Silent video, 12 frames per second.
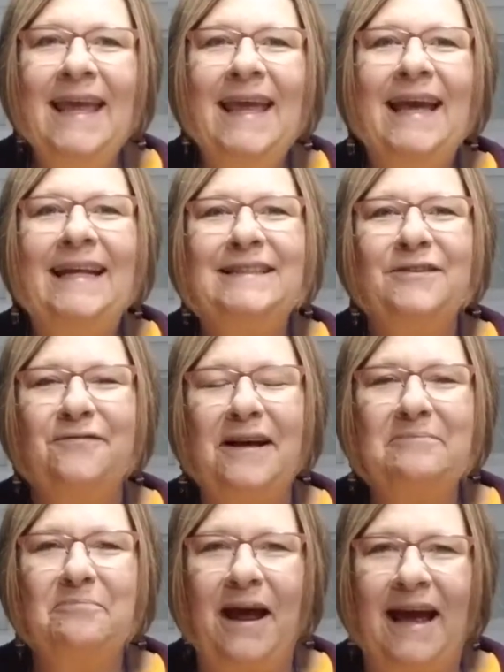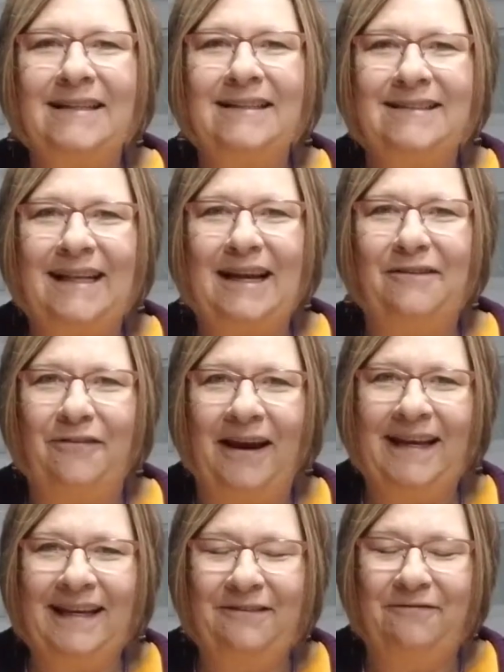It's a fun practice that I
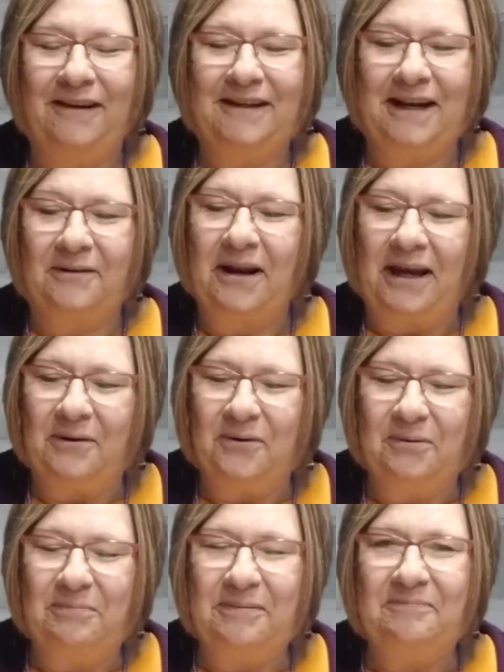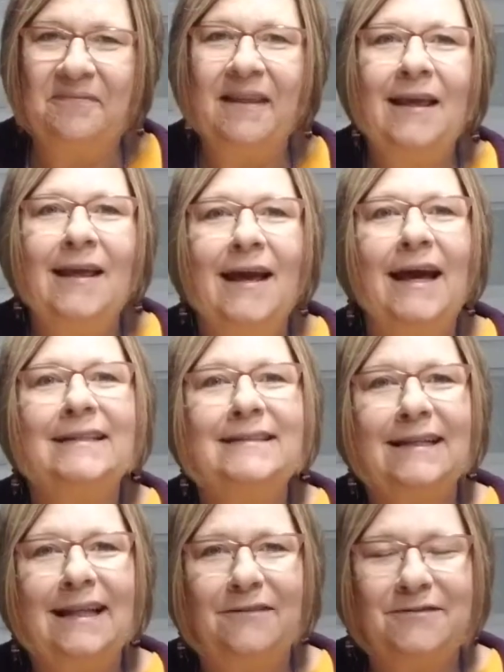finally figured out, I hope. I
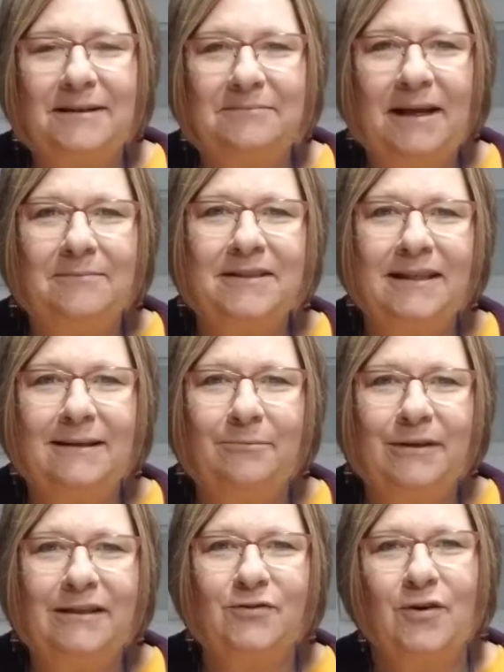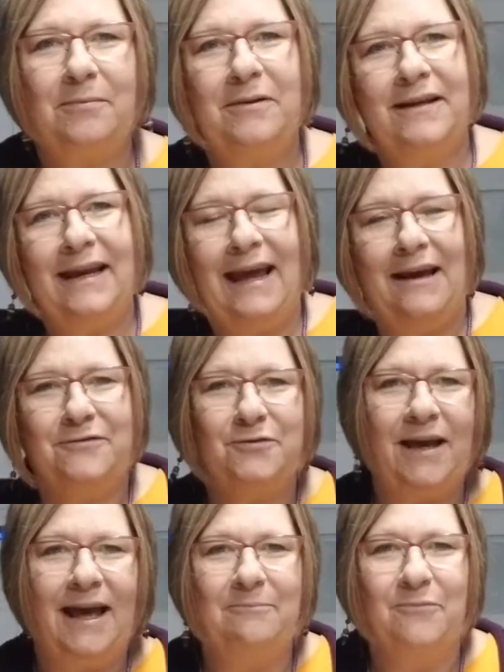still have sometimes a little bit of trouble and I have
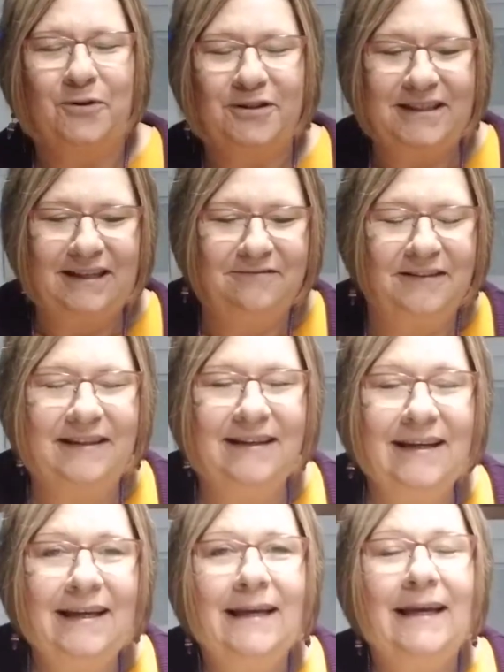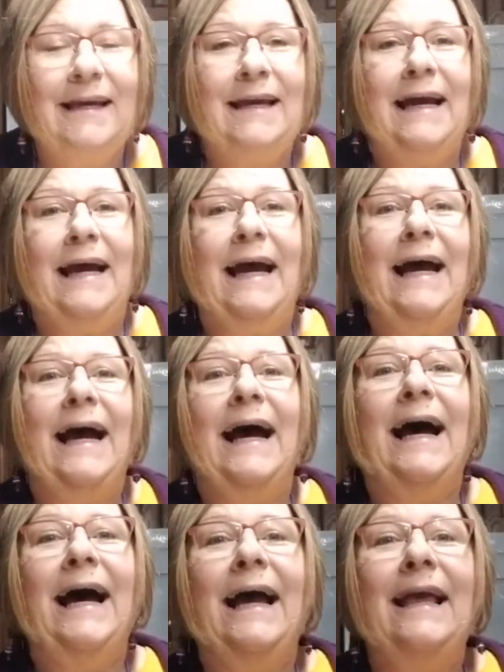to add more stuff in.
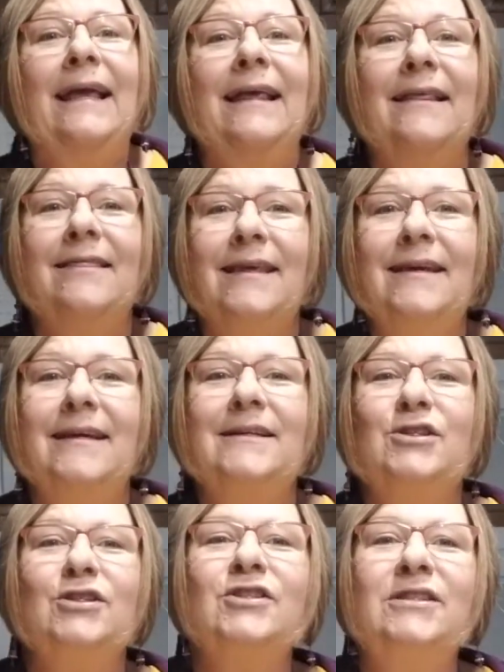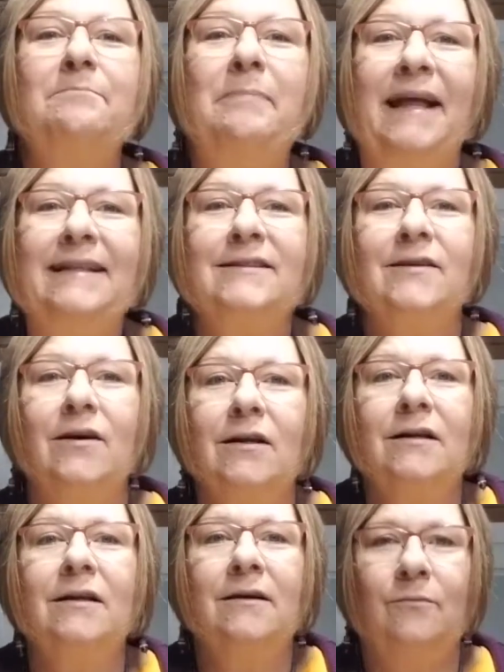I think it just depends
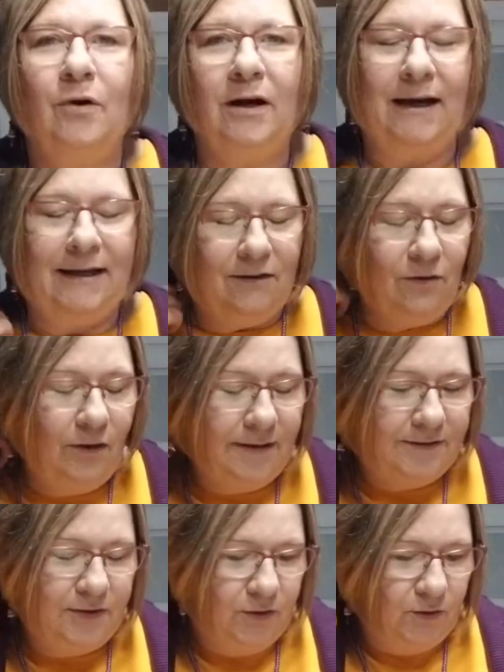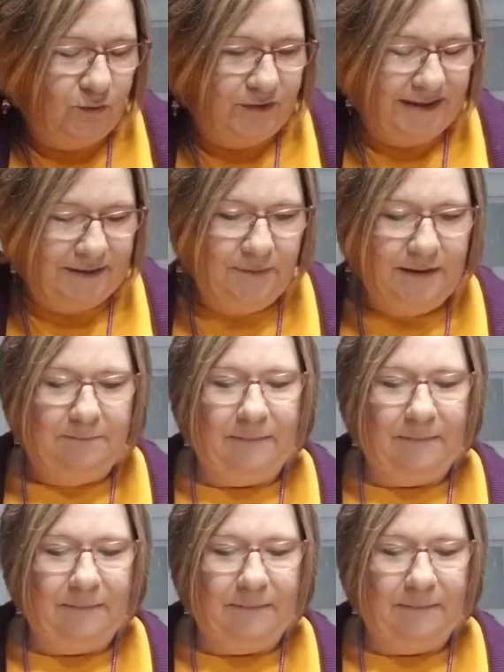on what kind of oils you use as well.